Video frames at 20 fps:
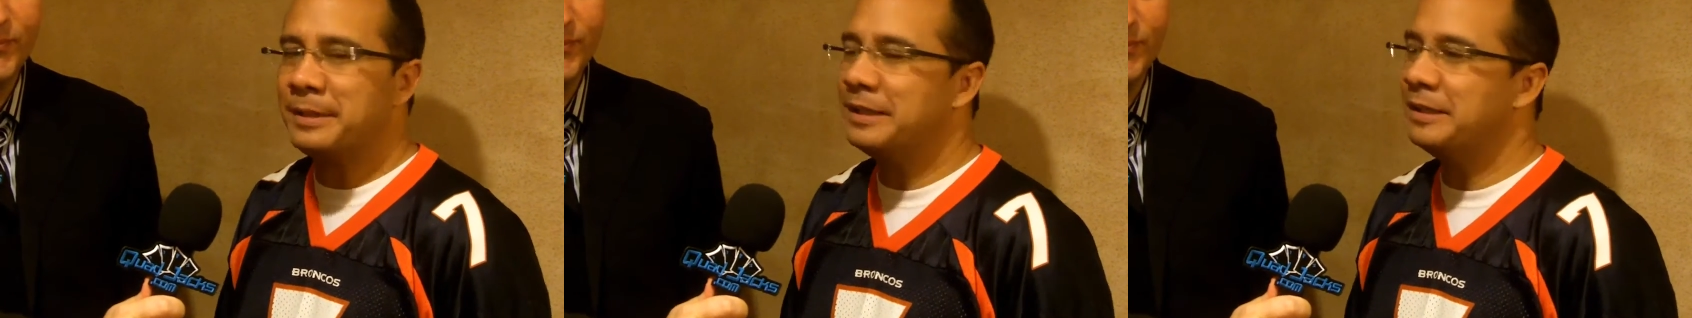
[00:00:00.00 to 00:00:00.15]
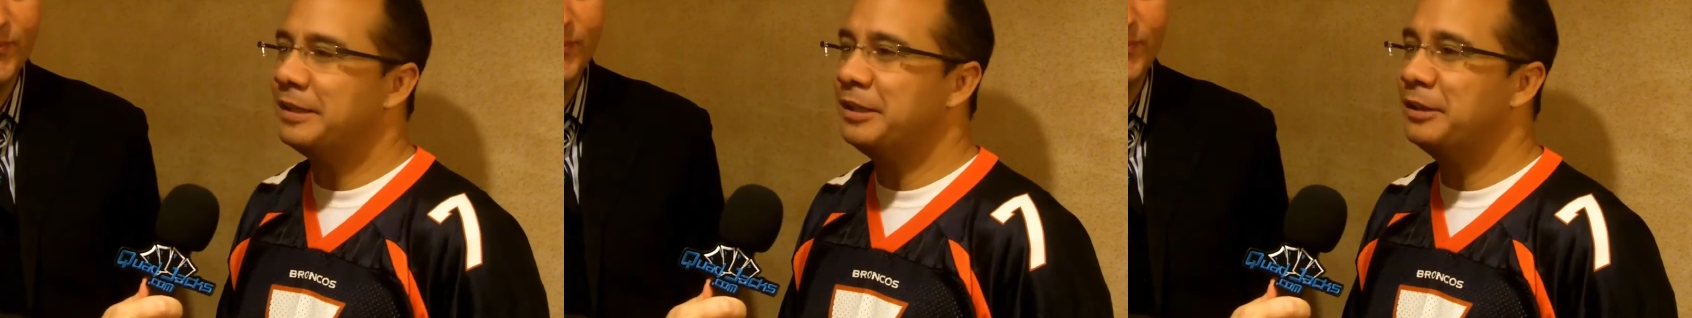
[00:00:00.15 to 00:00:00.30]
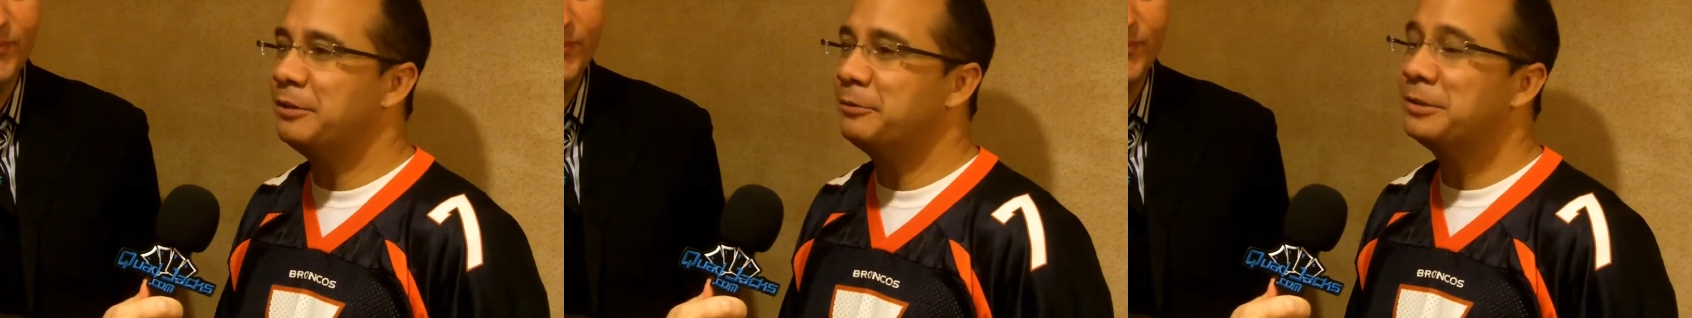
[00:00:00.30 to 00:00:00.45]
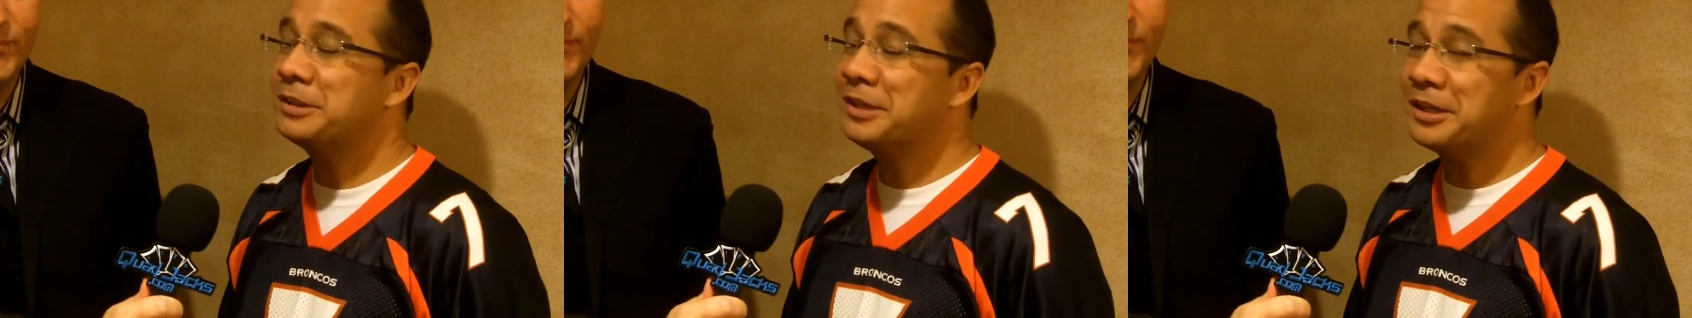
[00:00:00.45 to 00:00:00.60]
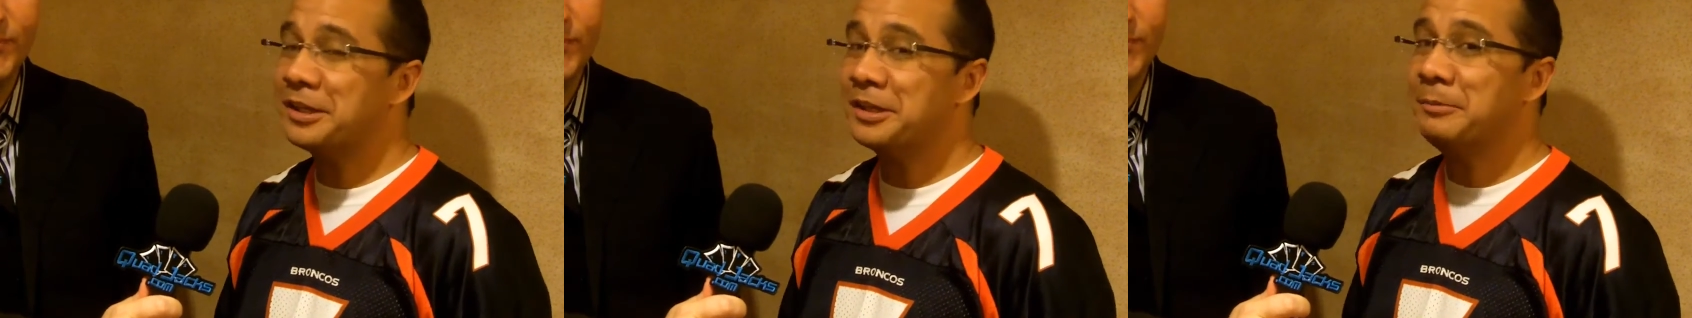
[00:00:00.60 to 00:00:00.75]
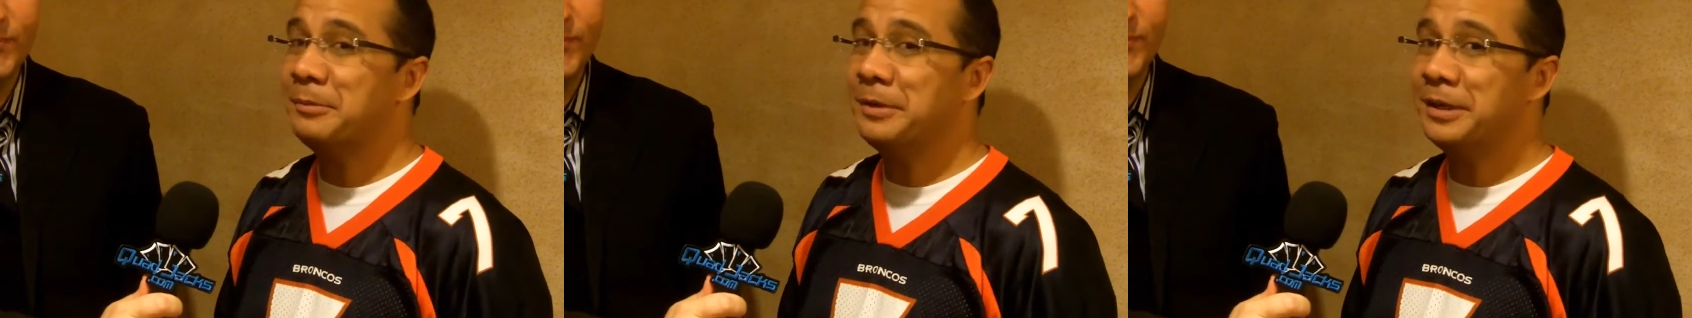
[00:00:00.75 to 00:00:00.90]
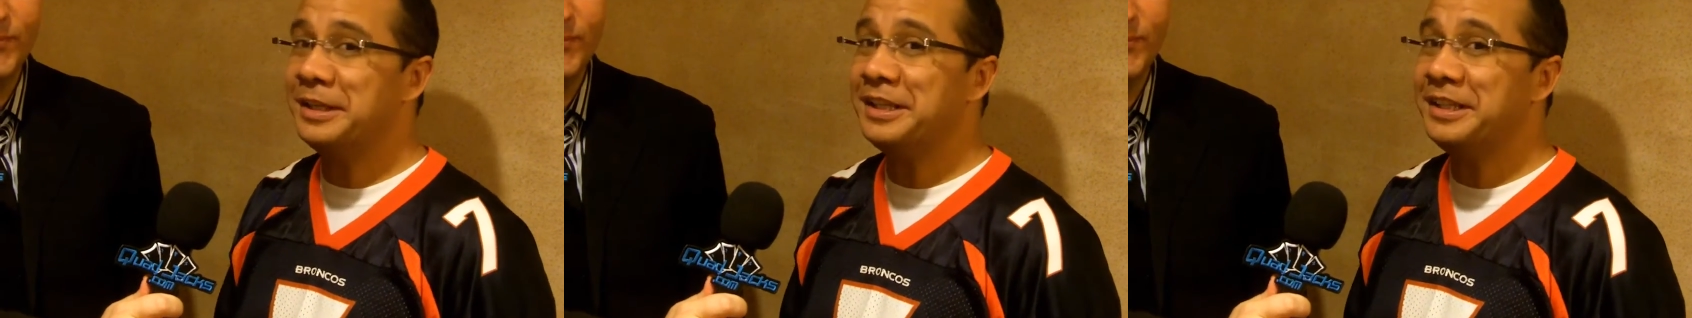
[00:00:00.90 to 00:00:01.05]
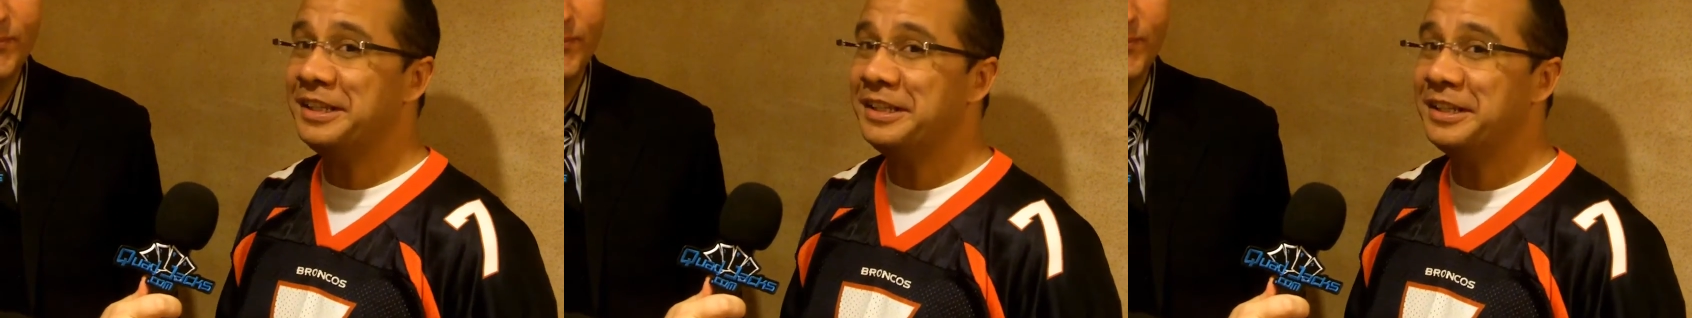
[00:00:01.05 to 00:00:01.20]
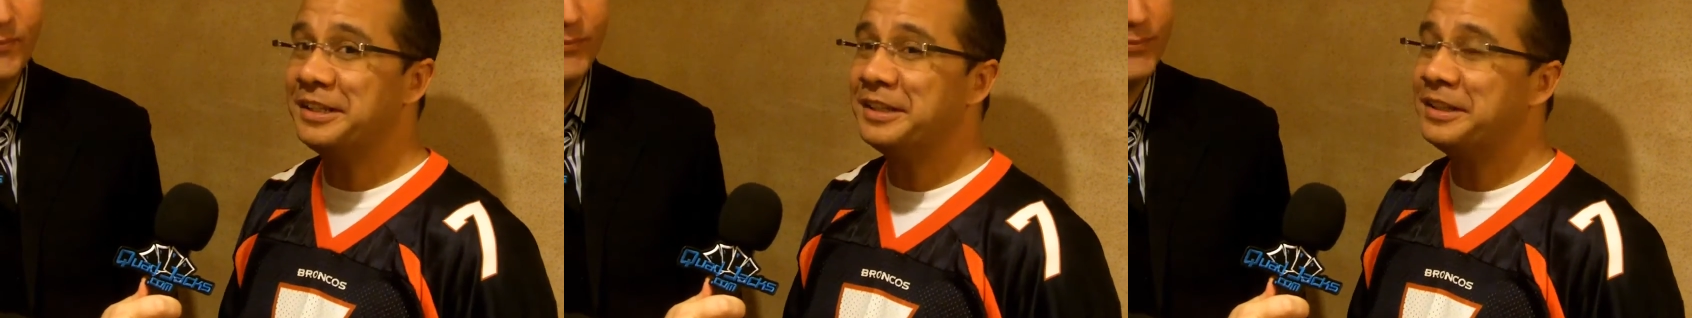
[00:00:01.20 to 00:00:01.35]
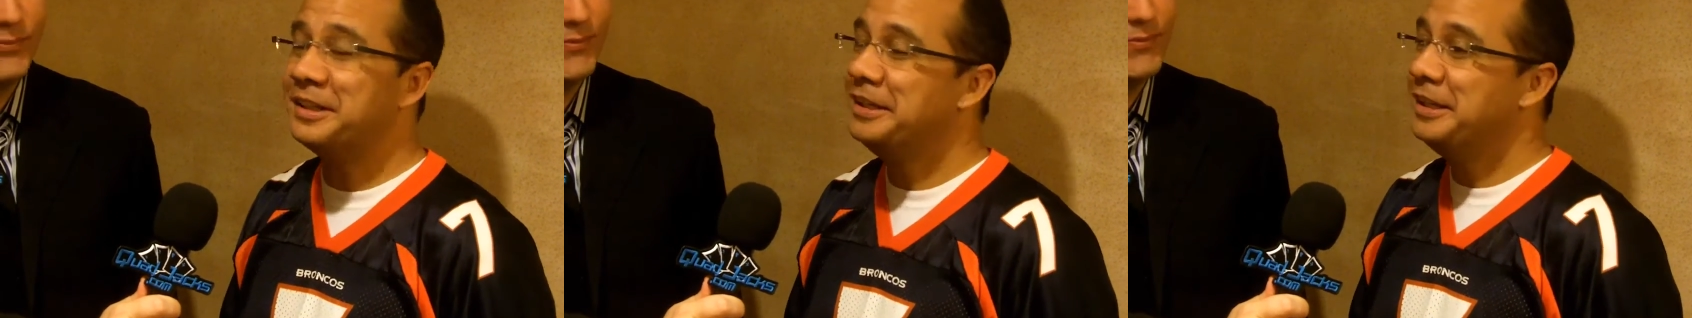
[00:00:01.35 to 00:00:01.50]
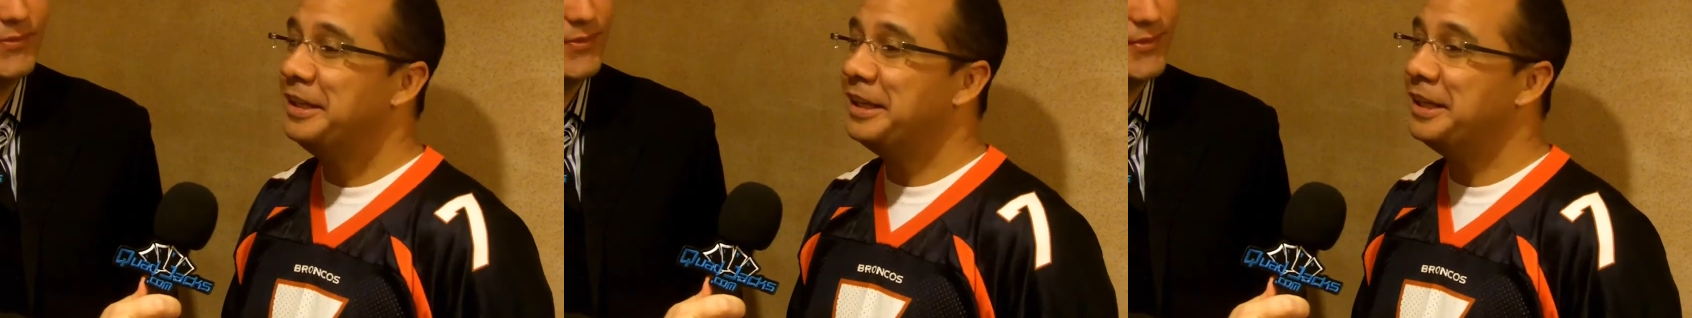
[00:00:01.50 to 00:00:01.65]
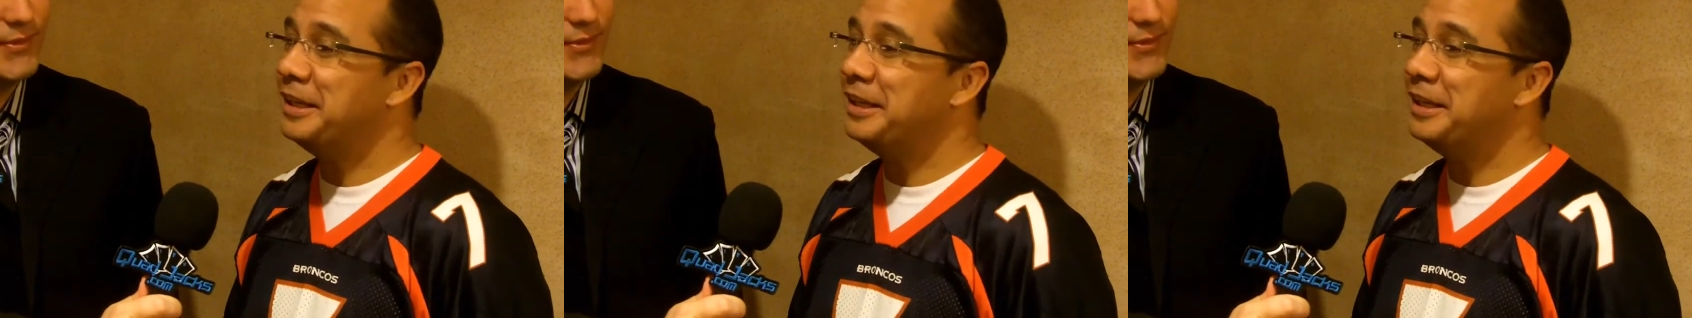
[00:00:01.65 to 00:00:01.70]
but you know, we're talking money here,